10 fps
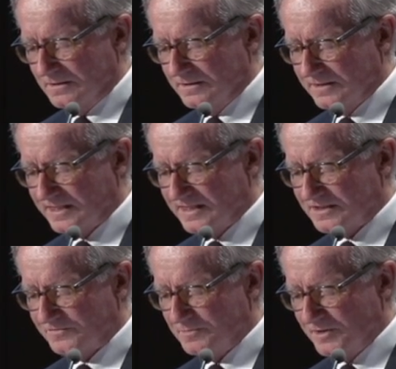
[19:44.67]
In the
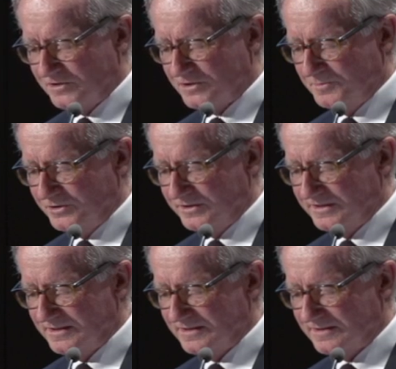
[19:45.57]
case of remote
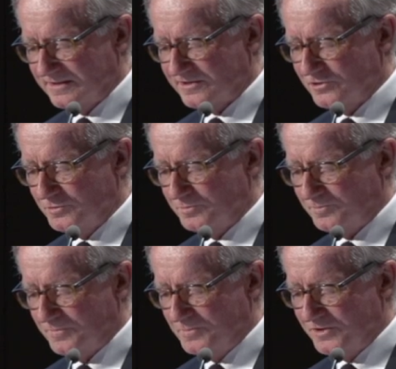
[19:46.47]
communities that still
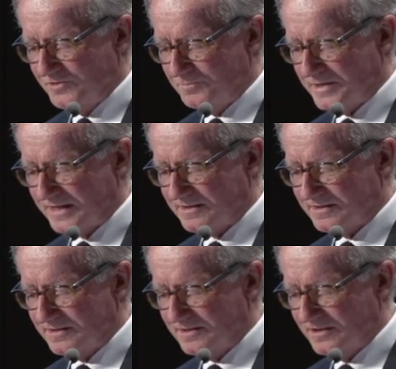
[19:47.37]
observe
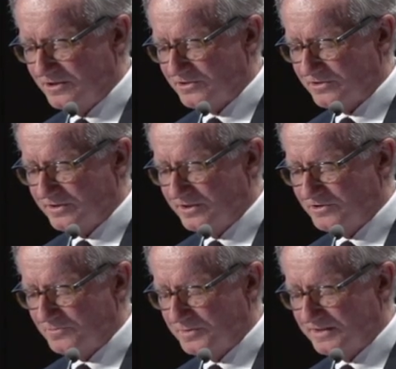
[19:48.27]
practices close to
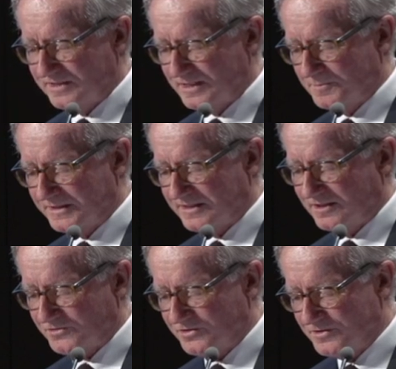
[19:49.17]
those of pre-settlement
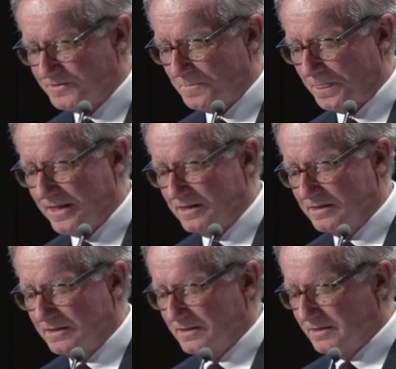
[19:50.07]
cultures,
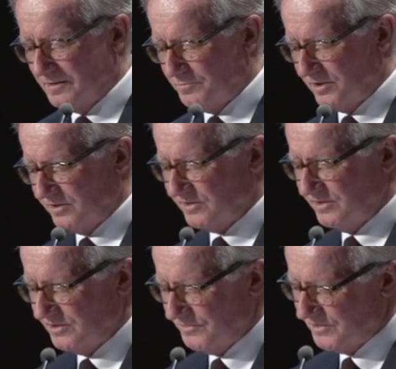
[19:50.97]

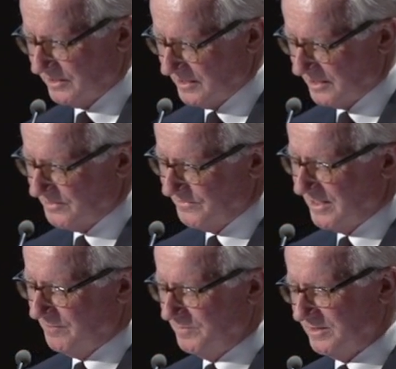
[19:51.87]
policies of successive
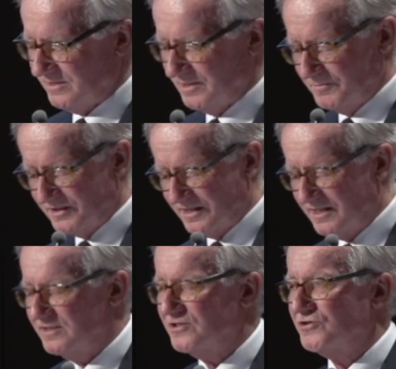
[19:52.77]
governments seem
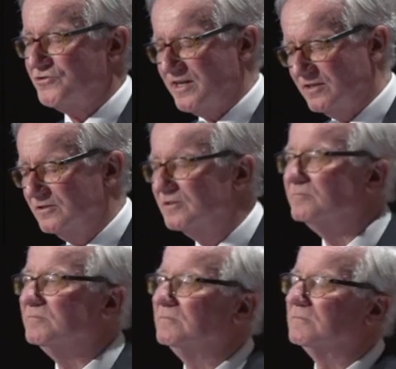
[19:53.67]
designed to strangle
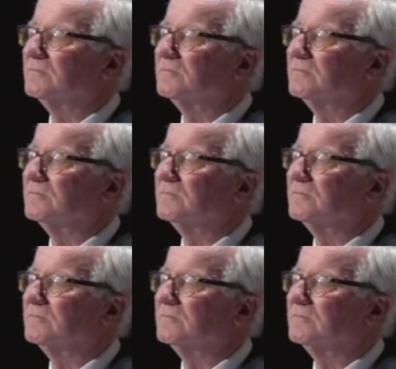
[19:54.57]
them."